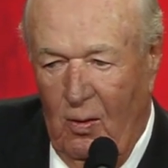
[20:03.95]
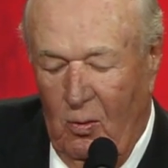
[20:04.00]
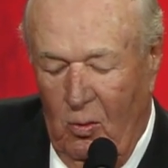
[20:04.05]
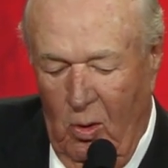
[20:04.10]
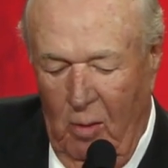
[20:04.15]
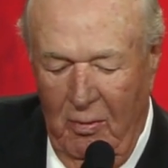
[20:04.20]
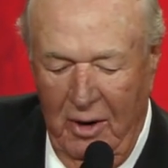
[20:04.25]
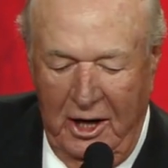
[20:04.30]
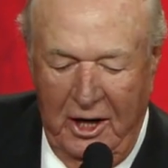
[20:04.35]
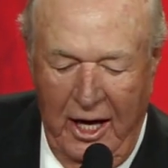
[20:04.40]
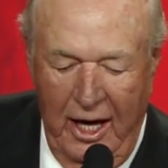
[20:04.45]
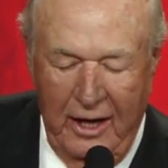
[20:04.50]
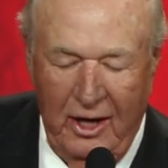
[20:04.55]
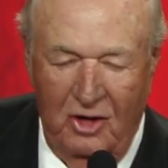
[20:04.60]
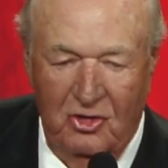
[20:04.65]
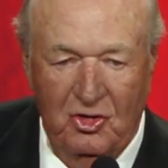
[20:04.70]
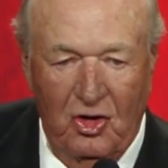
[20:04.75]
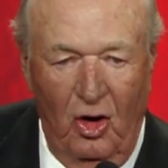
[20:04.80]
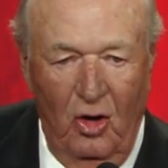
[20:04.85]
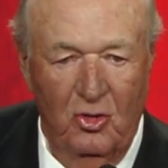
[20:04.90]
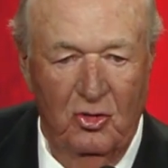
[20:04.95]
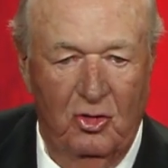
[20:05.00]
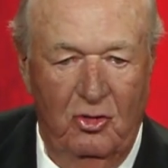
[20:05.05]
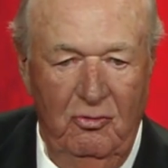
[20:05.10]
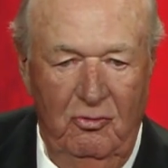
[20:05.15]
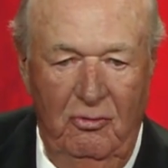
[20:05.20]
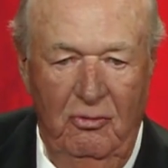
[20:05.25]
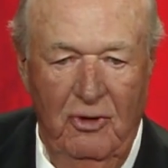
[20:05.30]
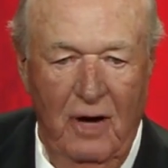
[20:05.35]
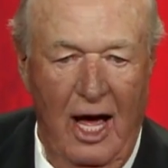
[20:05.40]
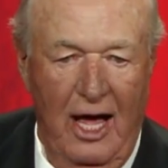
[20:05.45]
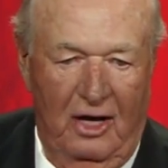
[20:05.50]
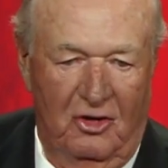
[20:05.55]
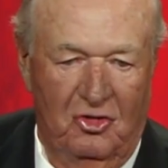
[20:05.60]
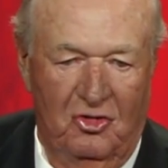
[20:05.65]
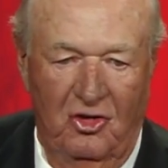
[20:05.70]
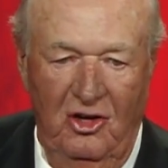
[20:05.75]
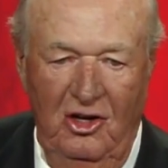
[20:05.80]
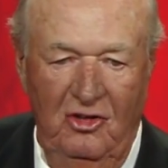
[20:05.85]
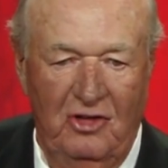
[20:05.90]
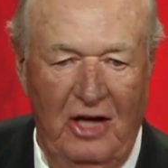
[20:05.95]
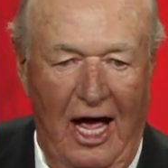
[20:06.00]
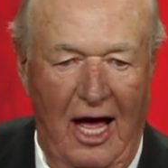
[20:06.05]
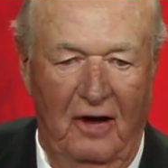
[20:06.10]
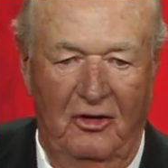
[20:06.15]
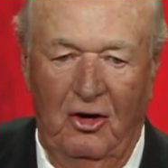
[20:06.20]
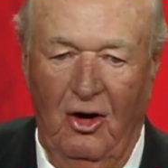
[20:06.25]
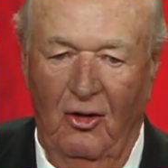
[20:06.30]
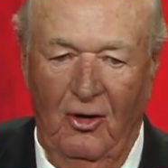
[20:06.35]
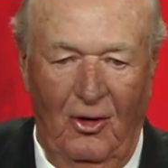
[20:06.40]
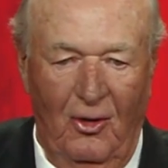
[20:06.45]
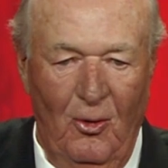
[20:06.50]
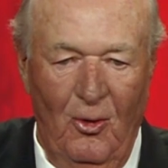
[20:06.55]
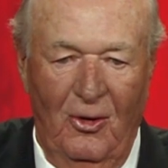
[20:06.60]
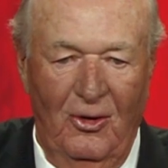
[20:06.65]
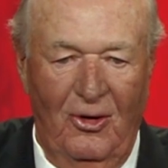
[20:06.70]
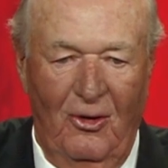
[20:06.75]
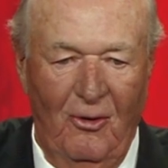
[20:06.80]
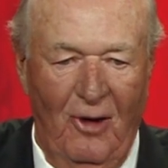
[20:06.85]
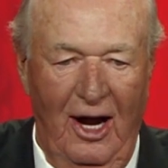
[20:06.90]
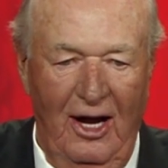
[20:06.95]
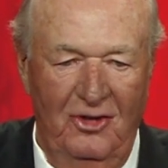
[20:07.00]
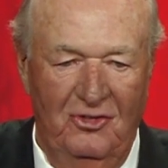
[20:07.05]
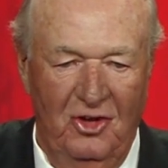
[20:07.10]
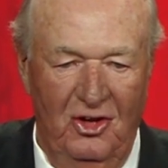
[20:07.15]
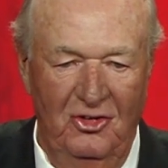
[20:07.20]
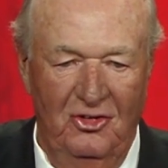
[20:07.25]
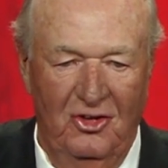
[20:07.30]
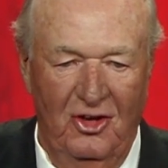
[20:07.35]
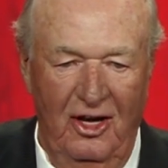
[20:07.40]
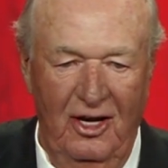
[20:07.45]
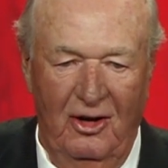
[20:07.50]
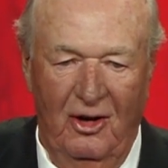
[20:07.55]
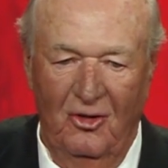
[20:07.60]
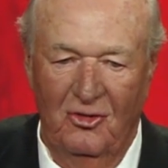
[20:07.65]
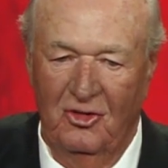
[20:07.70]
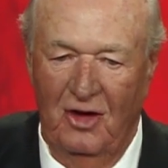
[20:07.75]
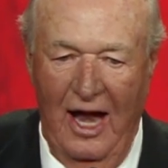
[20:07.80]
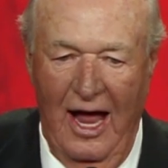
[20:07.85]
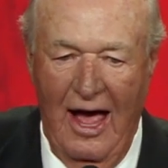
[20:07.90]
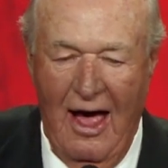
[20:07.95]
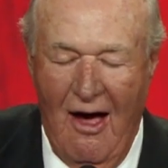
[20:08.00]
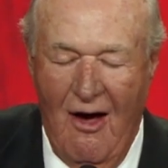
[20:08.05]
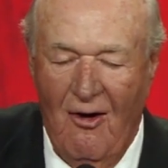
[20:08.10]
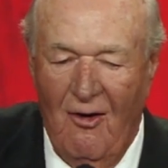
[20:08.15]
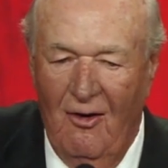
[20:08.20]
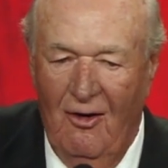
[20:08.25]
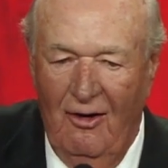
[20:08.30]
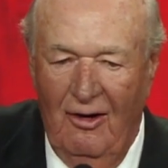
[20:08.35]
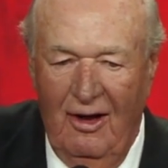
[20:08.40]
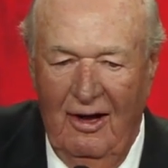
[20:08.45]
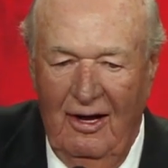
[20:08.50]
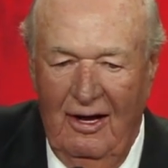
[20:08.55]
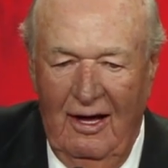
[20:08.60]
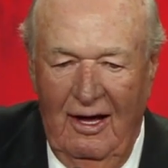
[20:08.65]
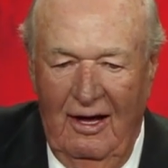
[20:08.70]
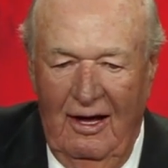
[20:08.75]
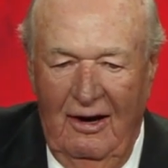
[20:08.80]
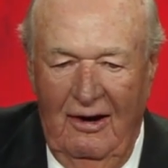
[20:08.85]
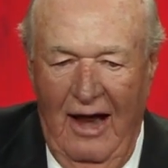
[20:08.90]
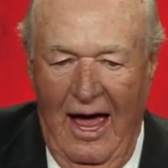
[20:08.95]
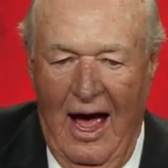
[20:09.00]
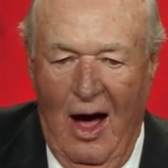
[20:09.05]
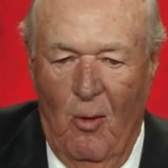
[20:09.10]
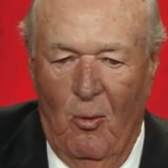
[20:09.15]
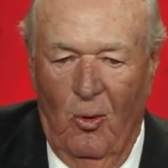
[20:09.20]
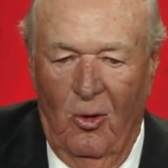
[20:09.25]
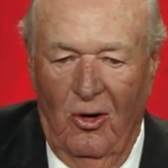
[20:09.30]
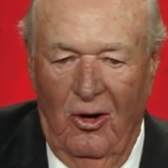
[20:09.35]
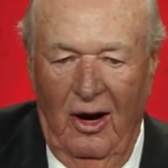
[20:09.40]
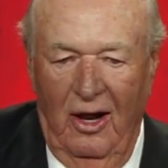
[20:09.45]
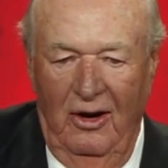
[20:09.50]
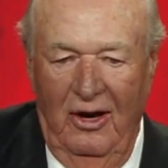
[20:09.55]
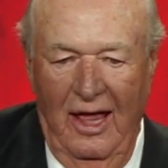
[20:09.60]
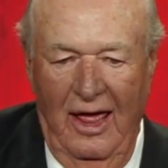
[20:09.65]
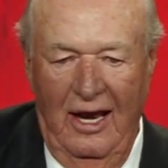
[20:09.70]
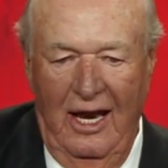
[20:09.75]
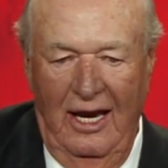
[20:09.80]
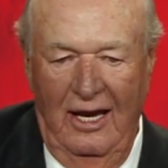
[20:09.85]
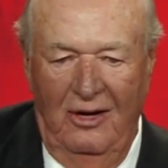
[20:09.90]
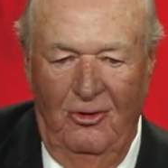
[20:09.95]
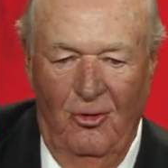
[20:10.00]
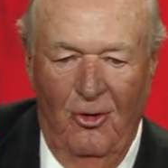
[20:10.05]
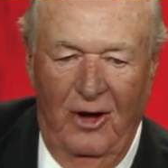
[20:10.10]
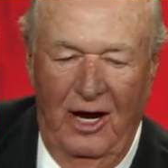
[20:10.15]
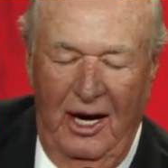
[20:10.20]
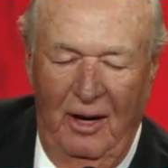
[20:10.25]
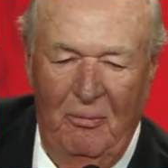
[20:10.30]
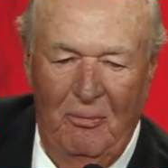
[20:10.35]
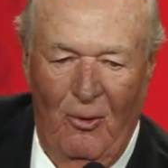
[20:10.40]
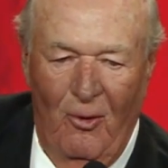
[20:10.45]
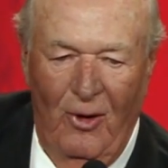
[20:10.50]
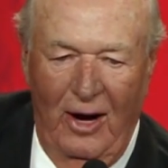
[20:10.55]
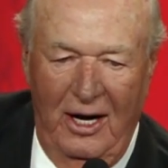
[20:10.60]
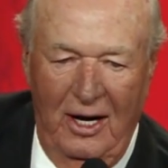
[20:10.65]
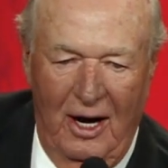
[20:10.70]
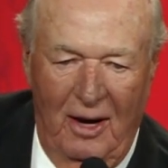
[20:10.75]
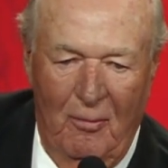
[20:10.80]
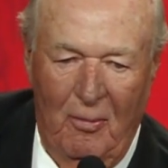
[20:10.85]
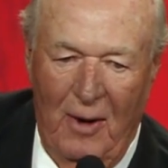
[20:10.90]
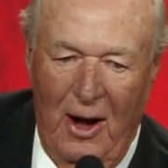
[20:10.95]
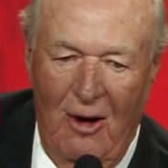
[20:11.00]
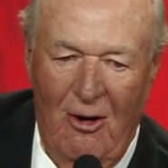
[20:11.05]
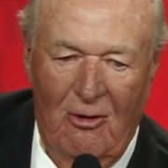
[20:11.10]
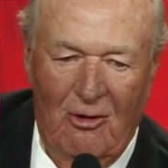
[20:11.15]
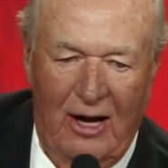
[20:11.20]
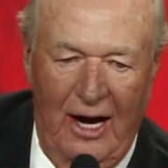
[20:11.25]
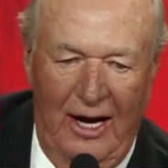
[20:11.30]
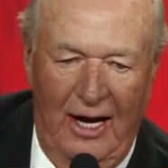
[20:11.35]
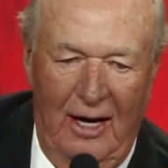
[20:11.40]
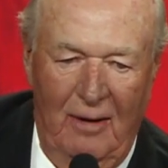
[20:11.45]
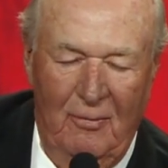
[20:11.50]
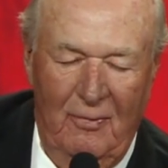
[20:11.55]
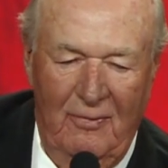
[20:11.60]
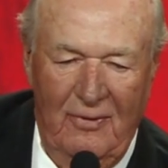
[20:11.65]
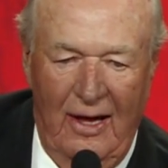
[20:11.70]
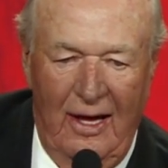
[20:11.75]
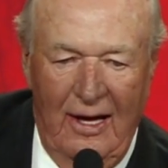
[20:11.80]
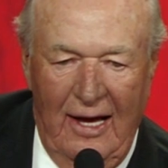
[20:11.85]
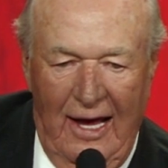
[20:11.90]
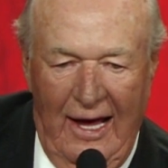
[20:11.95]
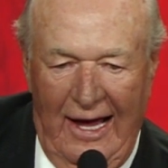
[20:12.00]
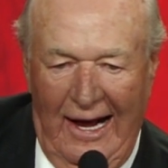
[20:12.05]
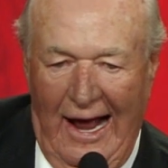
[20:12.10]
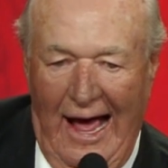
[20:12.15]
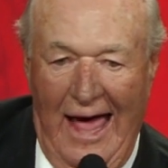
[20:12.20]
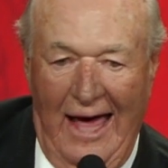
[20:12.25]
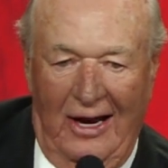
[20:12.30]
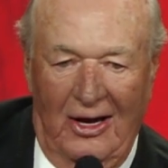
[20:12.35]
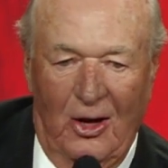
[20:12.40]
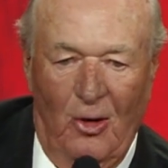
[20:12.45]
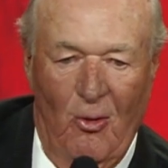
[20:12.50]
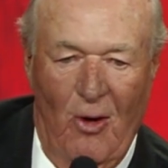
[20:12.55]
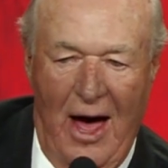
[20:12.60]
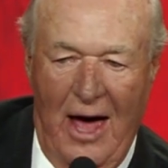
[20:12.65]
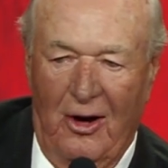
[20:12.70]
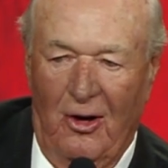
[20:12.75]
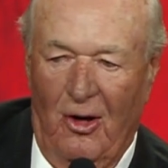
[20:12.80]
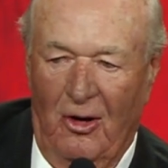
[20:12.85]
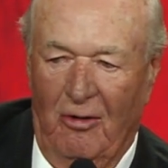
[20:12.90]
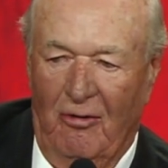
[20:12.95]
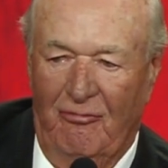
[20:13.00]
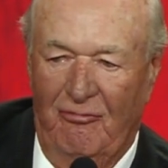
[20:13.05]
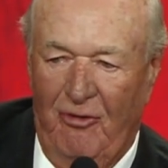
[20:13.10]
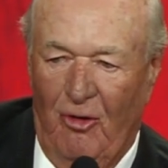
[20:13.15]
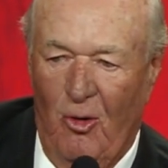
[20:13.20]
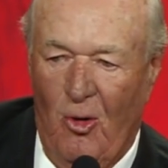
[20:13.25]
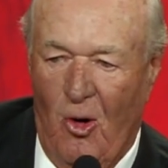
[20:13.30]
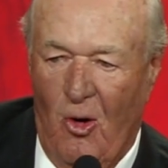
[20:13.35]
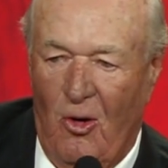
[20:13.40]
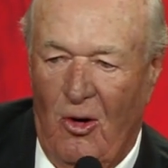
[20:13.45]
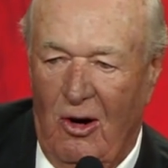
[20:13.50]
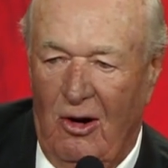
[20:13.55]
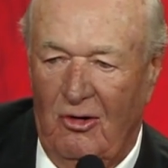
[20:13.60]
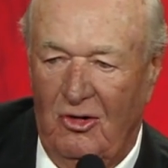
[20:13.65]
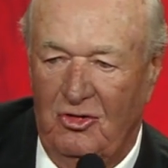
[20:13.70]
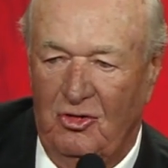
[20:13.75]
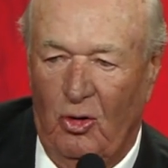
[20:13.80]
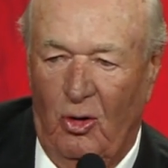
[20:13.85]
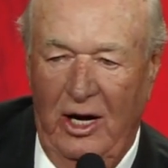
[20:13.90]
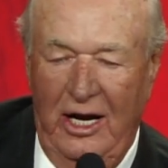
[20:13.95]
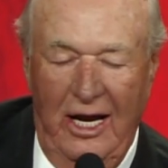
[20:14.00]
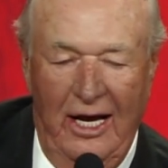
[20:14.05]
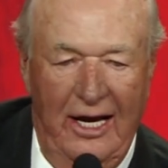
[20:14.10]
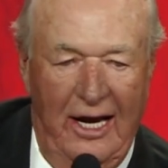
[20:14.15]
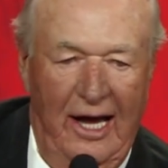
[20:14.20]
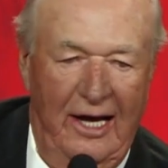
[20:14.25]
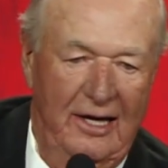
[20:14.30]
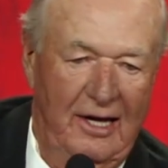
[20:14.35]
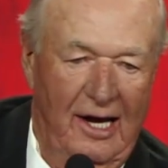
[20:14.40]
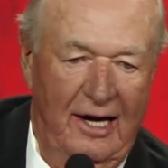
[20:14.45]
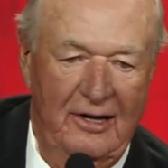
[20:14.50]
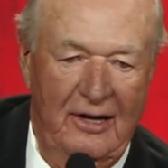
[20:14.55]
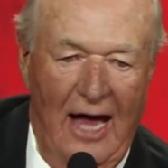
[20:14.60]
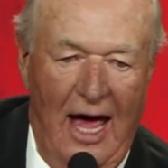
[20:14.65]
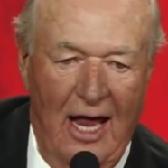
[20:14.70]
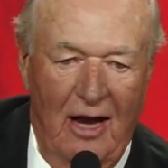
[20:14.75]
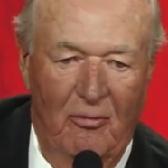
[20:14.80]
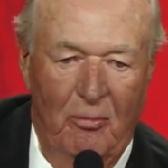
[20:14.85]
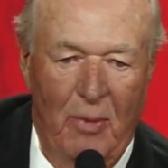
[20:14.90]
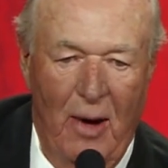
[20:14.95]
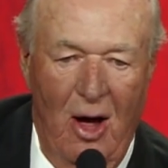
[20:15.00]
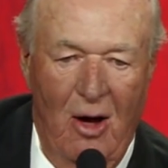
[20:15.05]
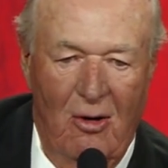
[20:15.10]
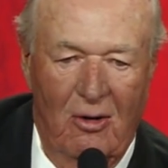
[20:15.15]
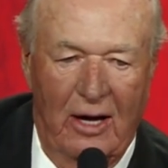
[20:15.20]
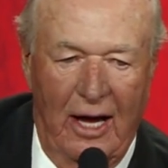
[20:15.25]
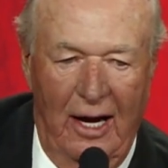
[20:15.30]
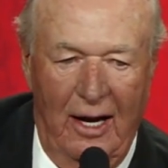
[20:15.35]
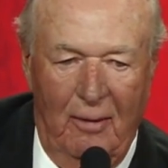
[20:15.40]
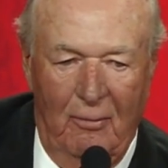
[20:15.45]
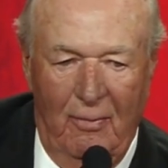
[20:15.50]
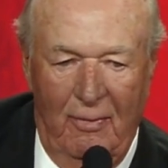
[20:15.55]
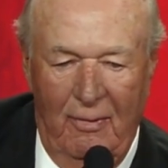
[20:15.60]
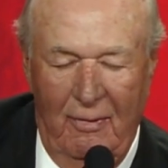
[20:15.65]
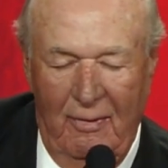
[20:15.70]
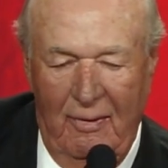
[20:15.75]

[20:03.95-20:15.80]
Well, McGinnis goes nuts. He's out there going crazy, see, because now we're at a nitty-gritty point in the ball game, and I had to go out on the floor so he didn't get kicked out of the ball game.